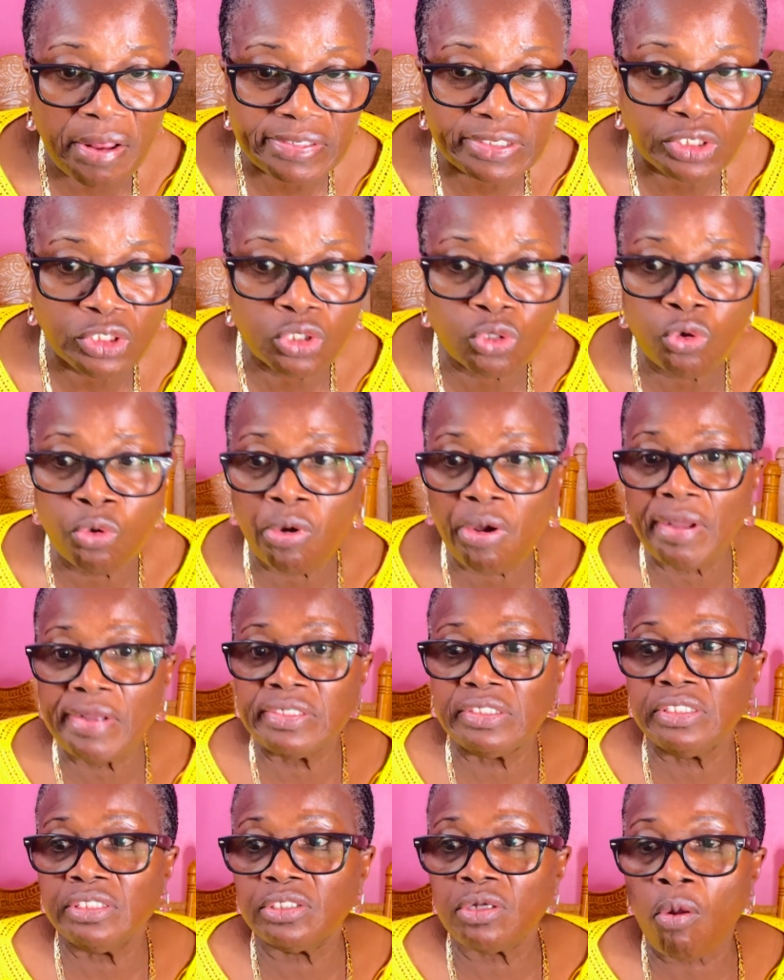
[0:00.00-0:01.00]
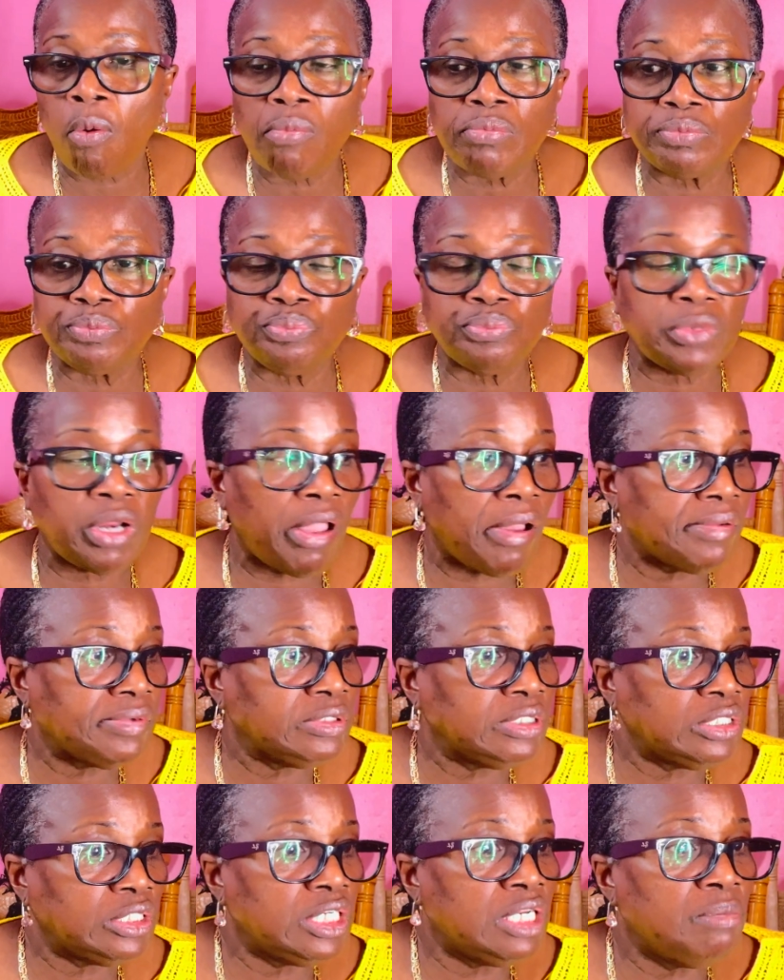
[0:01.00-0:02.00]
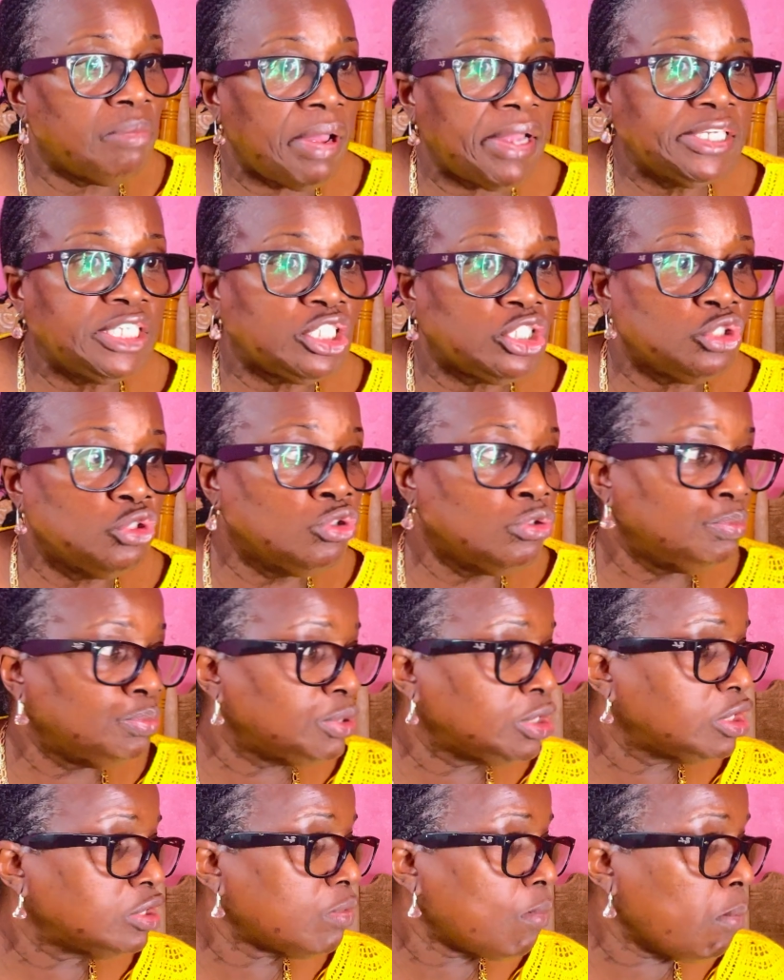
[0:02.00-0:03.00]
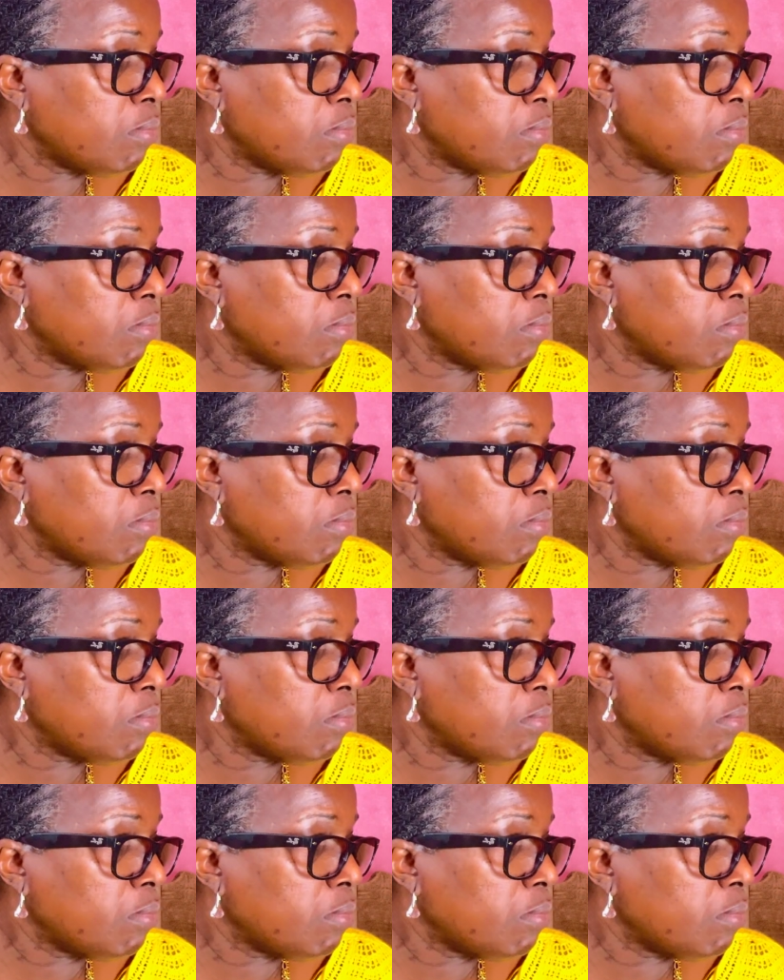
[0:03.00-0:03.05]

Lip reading: to cook in my soups.